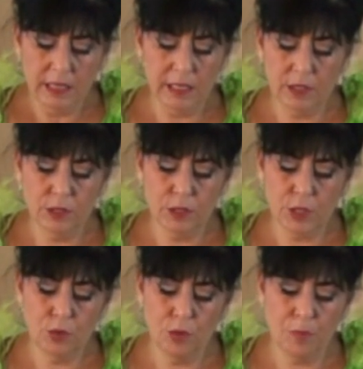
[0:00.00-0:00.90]
little
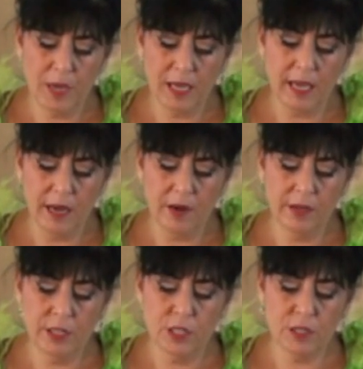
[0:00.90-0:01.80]
toothpick
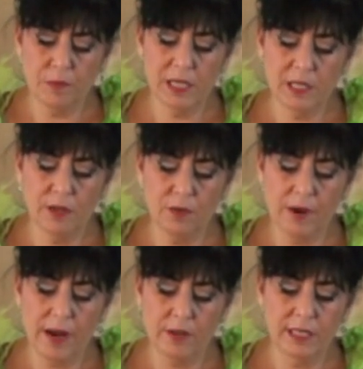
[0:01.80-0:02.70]
here and just mix it
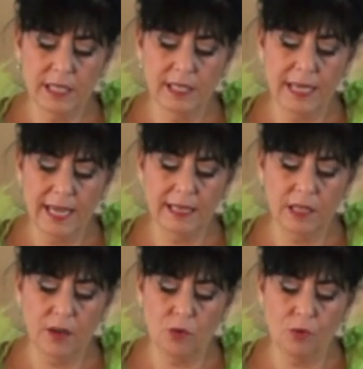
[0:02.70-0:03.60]
around until I get
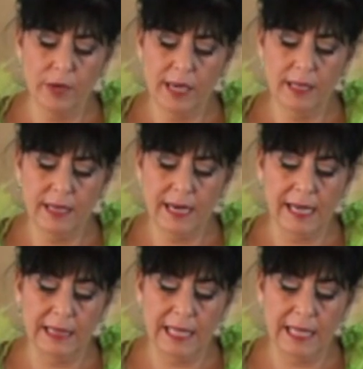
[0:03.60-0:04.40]
the green that I